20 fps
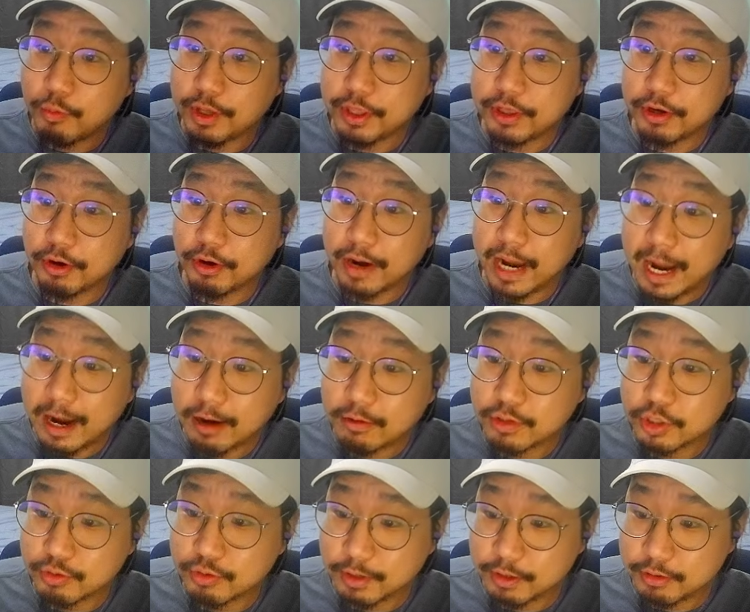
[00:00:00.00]
her
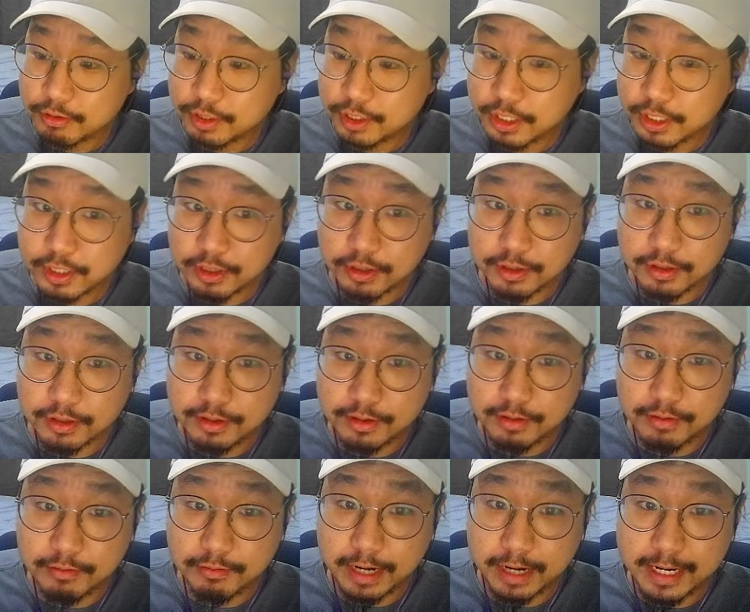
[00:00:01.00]
outro skill,
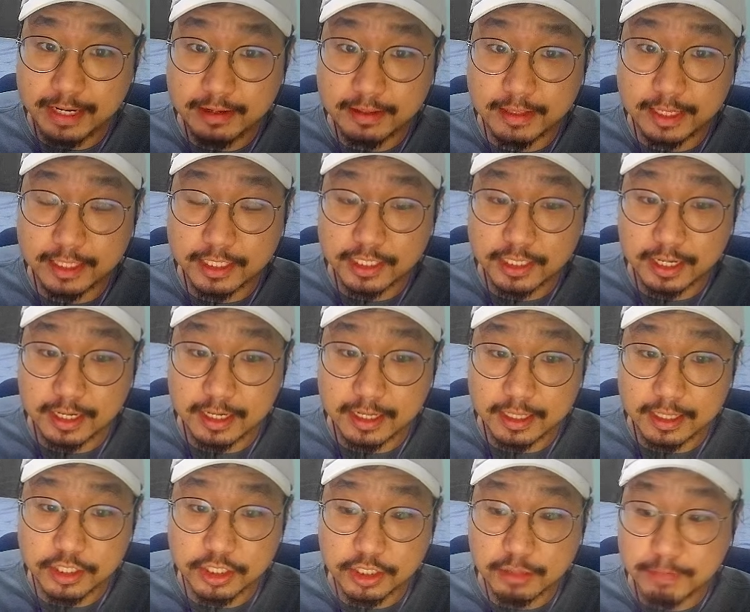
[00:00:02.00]
right? Let's
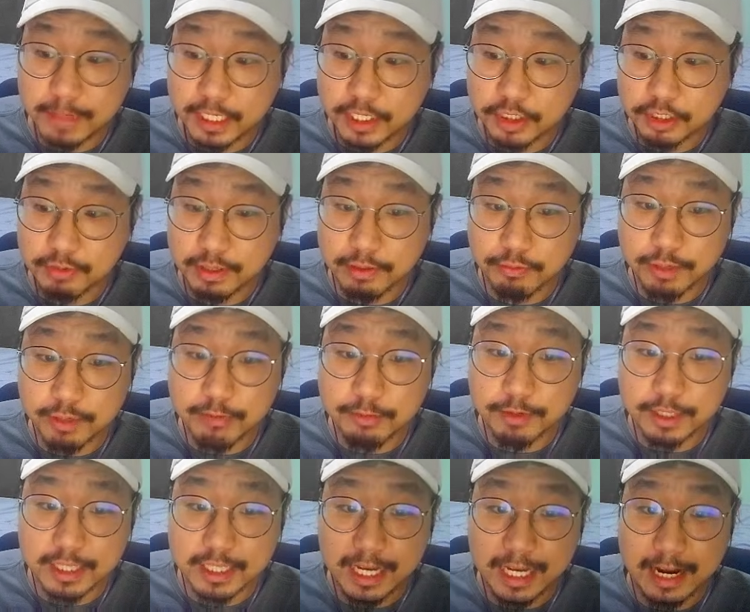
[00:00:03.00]
just make sure we read
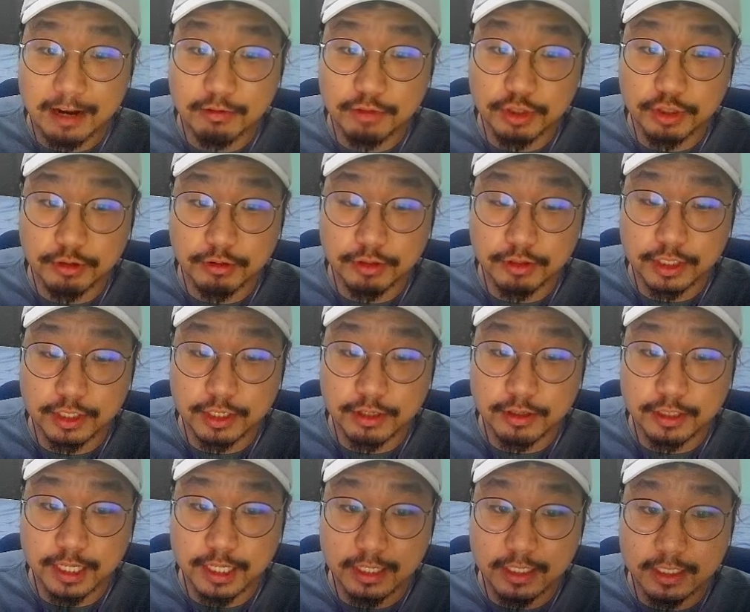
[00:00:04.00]
what the outro skill
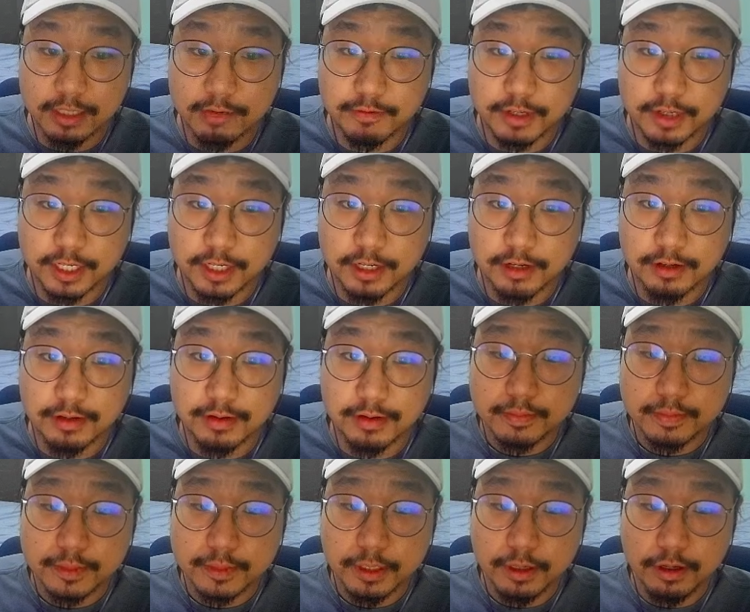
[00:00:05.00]
does over here.
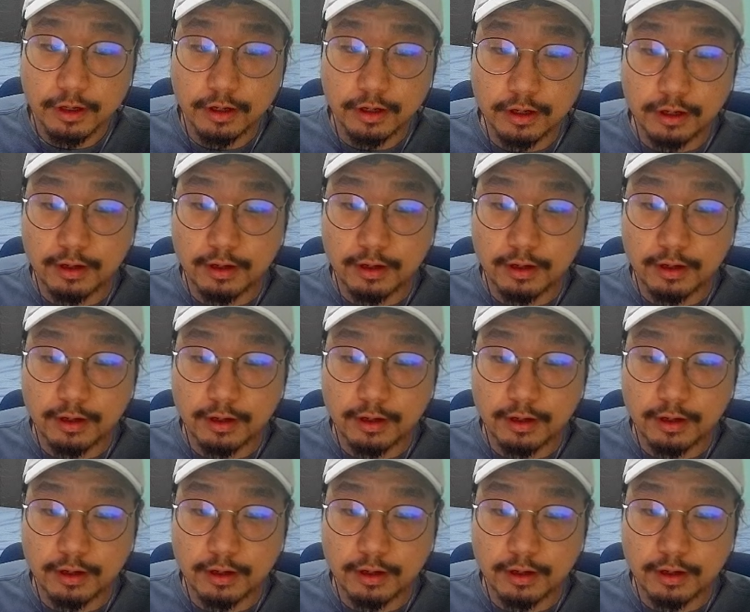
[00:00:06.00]
Huh.